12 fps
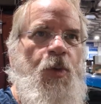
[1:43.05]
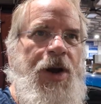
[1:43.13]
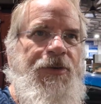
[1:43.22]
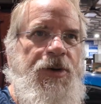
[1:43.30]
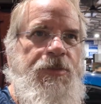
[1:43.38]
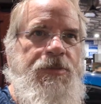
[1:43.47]

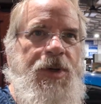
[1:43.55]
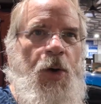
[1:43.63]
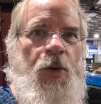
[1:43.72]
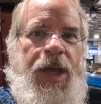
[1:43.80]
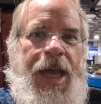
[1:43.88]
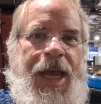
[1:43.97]
One of them
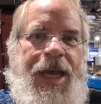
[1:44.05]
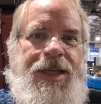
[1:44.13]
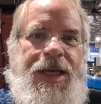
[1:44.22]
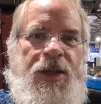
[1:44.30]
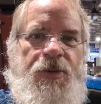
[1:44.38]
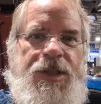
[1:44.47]
okay,
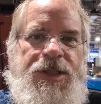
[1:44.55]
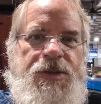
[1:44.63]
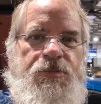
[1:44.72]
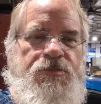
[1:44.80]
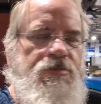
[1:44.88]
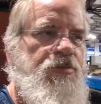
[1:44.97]
and the other
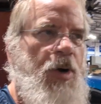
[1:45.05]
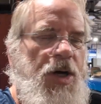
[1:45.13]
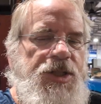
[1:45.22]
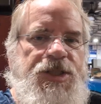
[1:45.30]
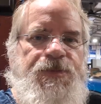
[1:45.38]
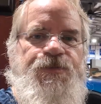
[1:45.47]
one's
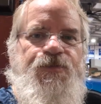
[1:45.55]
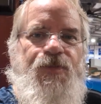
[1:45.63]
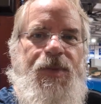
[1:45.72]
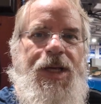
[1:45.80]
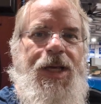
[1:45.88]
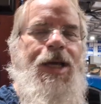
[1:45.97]
parts.
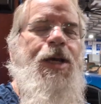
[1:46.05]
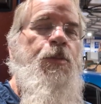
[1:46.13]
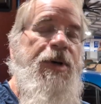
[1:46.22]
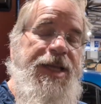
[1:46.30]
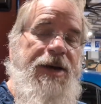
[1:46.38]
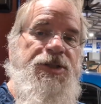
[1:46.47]

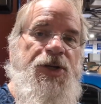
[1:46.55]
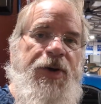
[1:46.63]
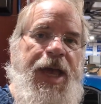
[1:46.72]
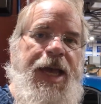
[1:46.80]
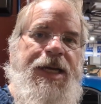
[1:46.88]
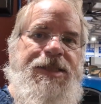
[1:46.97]
But that was
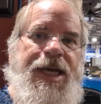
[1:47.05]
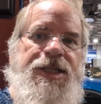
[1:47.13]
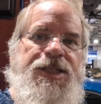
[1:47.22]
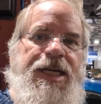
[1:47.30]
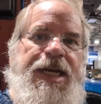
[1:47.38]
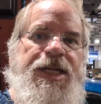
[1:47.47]
okay because I
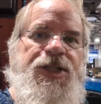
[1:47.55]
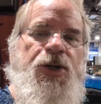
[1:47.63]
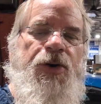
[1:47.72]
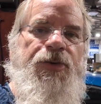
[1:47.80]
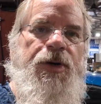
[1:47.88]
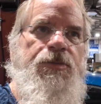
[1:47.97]
just needed
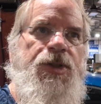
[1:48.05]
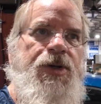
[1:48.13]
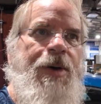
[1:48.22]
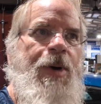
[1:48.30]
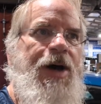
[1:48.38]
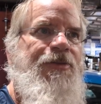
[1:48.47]
2 of them.
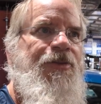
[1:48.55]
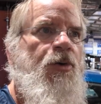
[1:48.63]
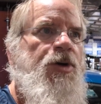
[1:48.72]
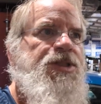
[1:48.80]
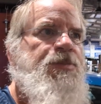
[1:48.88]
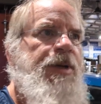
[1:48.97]
So I bought
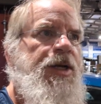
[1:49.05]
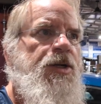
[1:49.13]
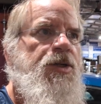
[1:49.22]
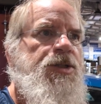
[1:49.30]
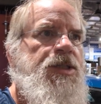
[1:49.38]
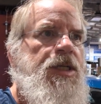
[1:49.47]
4
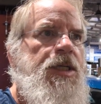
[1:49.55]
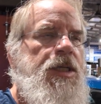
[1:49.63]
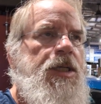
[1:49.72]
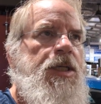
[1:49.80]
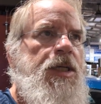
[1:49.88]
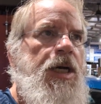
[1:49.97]
speakers
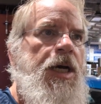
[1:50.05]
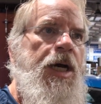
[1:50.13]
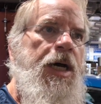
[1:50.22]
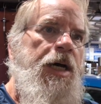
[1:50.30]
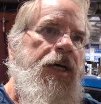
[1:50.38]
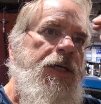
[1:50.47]

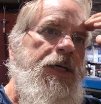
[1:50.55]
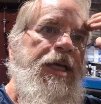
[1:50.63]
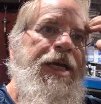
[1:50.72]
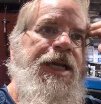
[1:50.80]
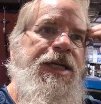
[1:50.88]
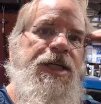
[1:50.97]

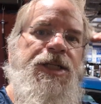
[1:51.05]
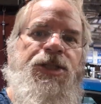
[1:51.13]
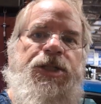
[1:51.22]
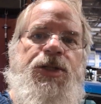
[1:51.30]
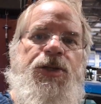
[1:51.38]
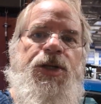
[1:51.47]
in
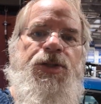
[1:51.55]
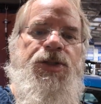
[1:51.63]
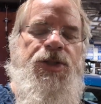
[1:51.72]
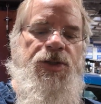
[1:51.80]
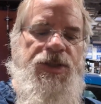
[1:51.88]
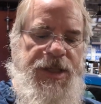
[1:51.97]
addition to those
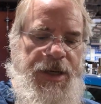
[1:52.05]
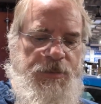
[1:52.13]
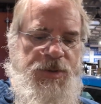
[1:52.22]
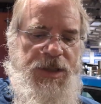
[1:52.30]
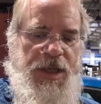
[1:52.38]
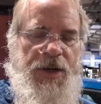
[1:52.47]
2
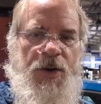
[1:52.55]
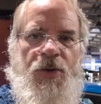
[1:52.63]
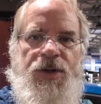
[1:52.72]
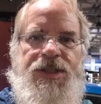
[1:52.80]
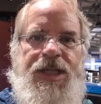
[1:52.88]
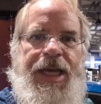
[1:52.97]
subs and of
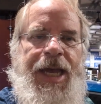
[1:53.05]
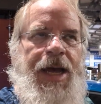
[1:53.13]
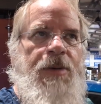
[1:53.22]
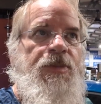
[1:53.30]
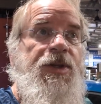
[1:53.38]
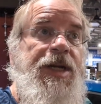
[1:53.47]
course the amp.